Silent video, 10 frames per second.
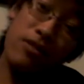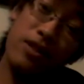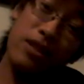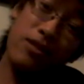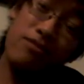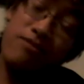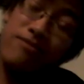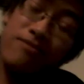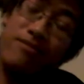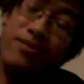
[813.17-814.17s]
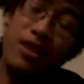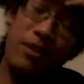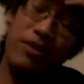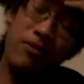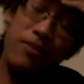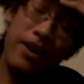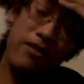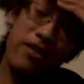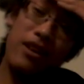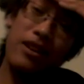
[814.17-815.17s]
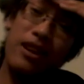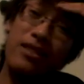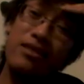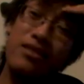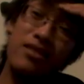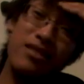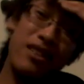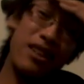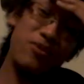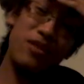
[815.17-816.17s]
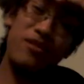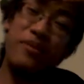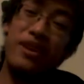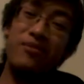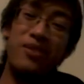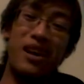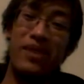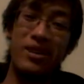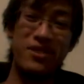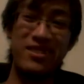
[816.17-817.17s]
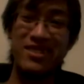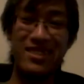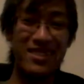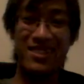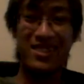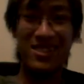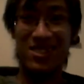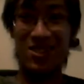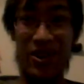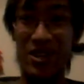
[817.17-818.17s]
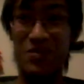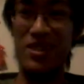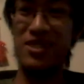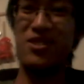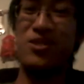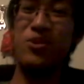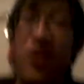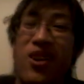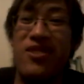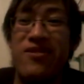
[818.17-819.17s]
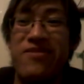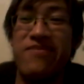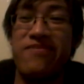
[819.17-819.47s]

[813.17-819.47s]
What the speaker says: this video. I'm being repetitive. Alright guys, I'll see you in the next one when I make one. Sorry it's been too long.